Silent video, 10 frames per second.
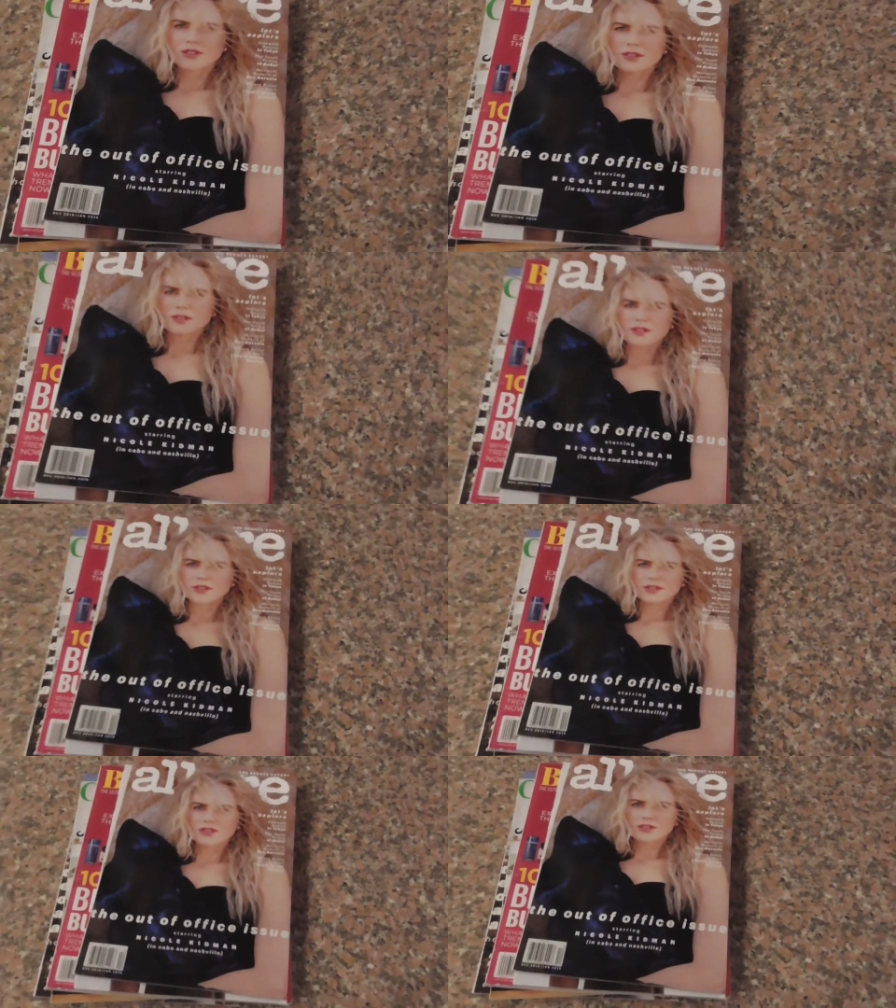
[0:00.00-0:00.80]
seven,
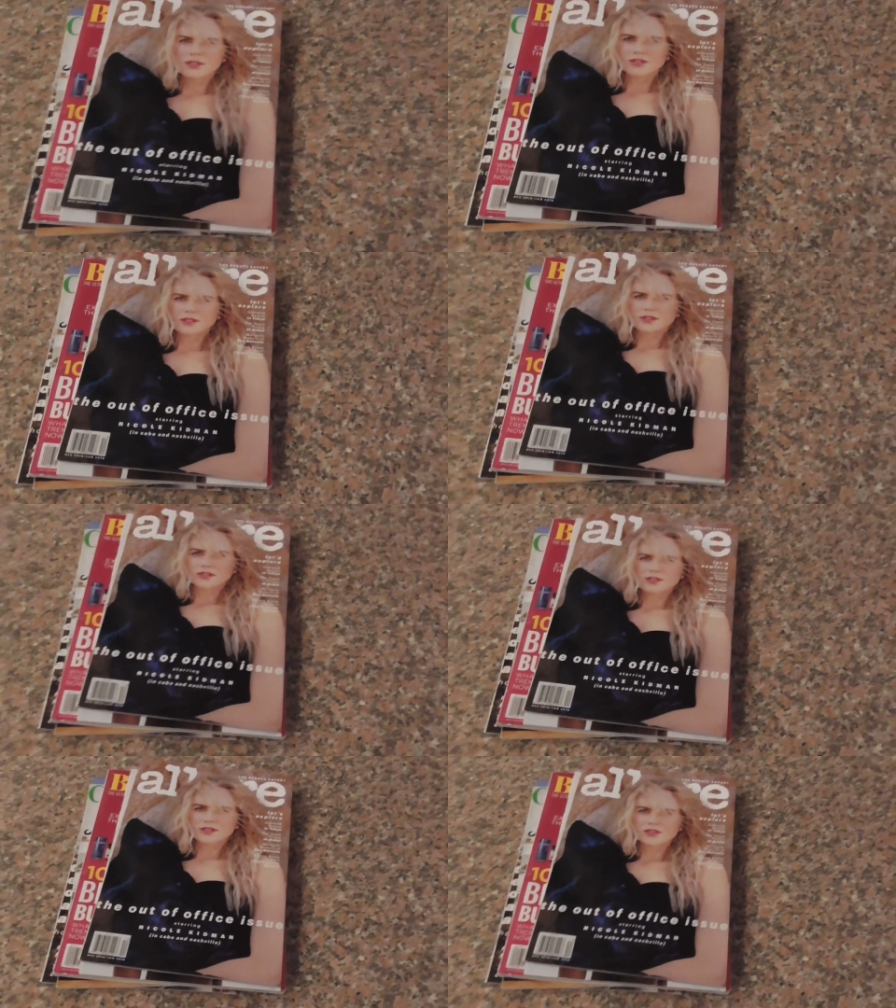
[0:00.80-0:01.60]
so they will go in the
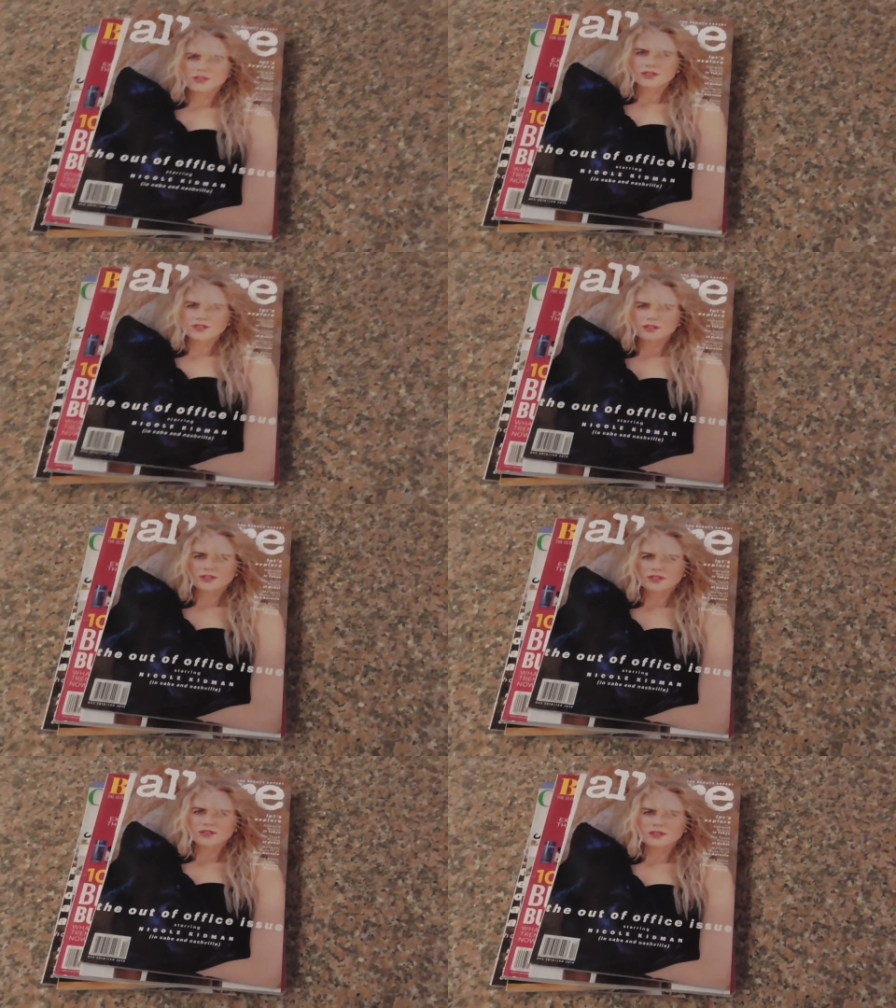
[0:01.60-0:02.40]
recycle
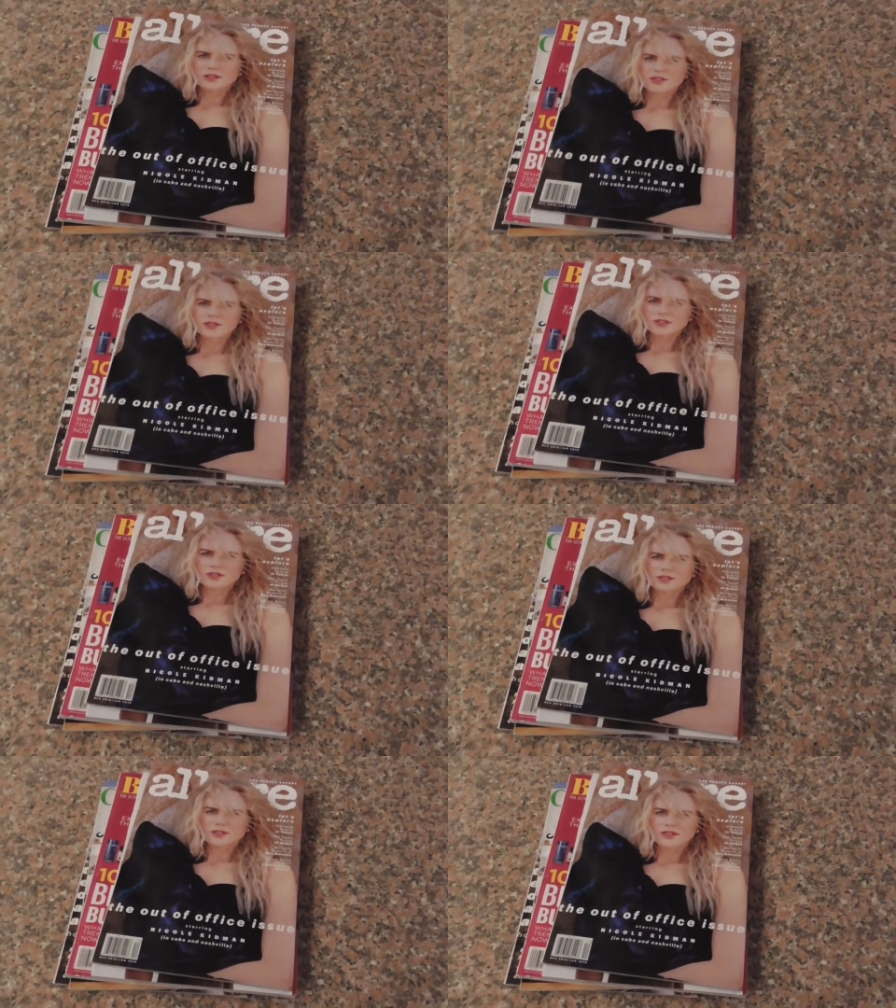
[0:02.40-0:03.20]
bin.
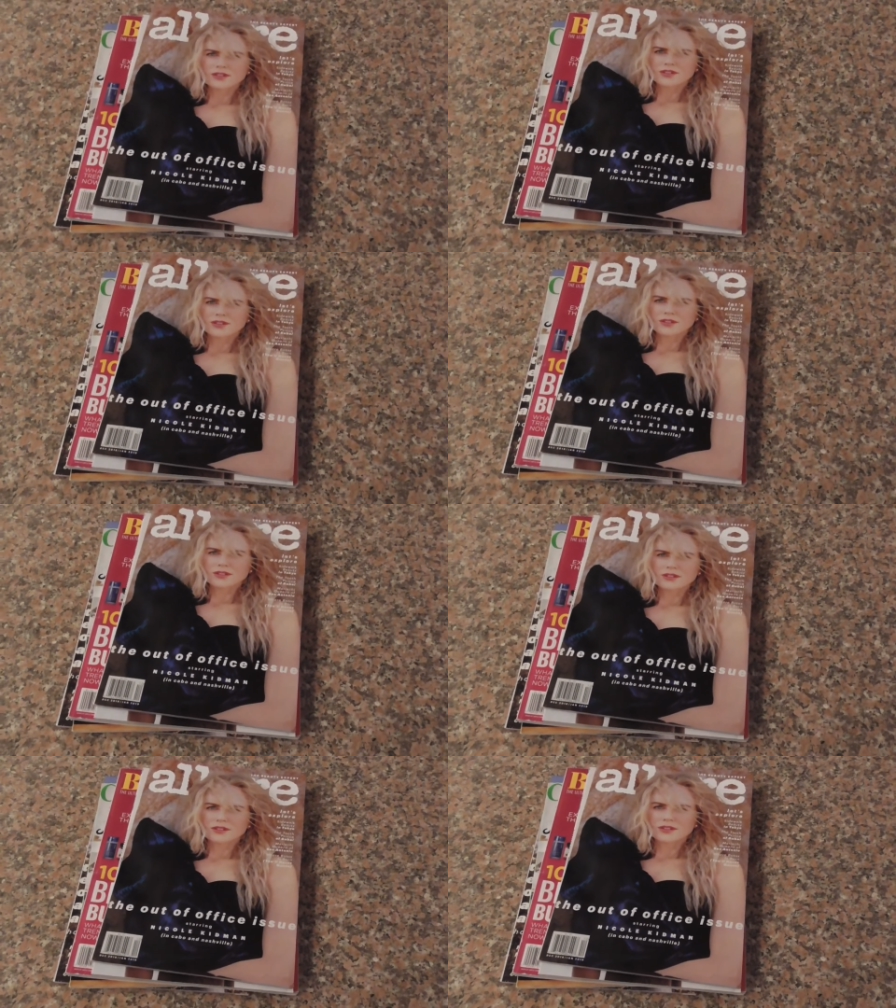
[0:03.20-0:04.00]
And that is
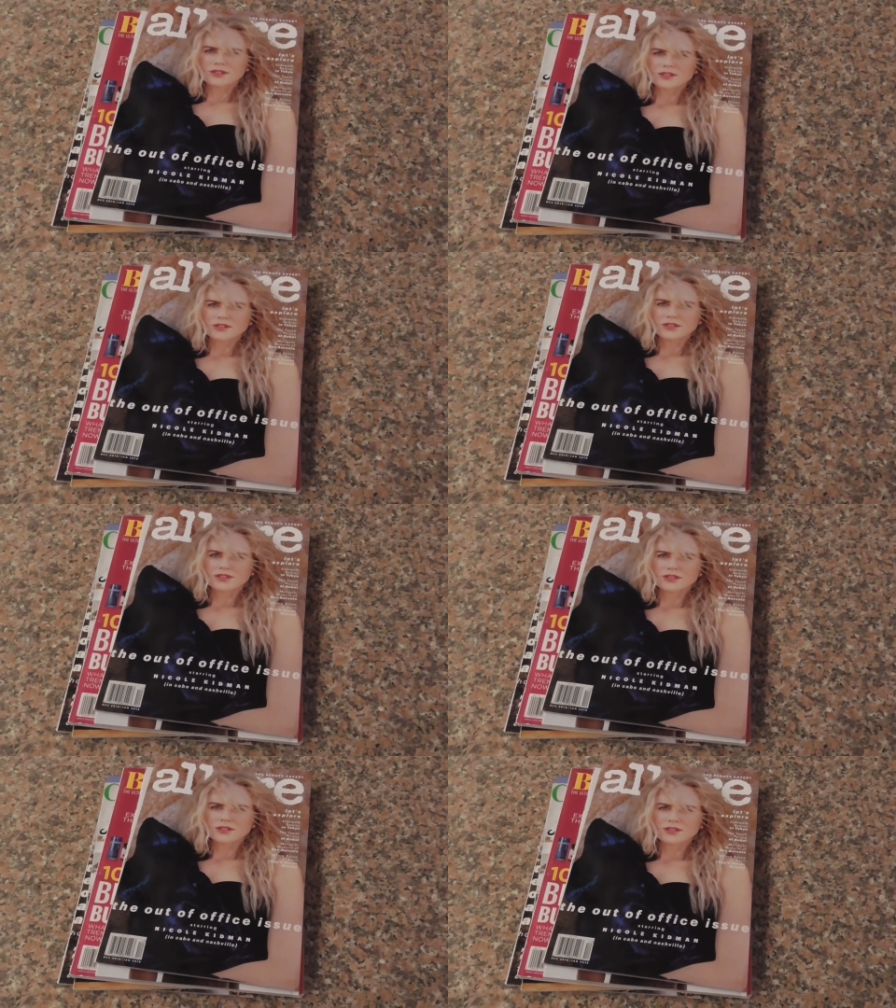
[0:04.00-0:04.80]
March
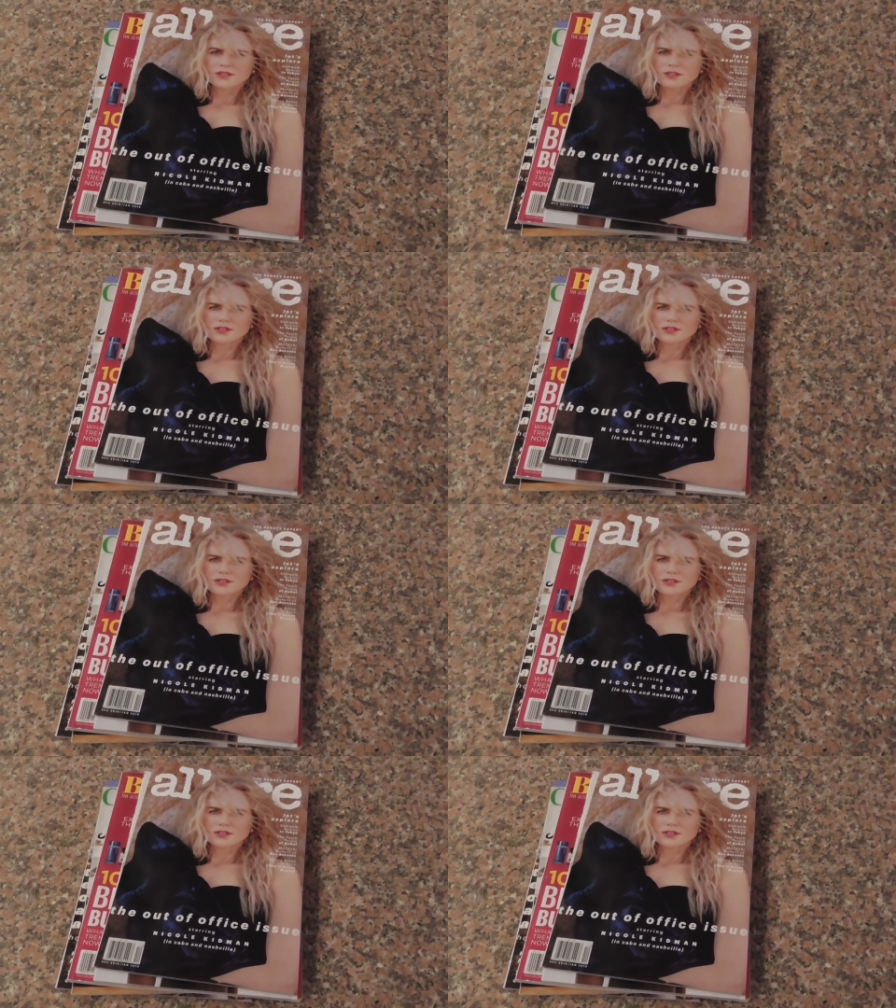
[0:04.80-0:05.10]
1st.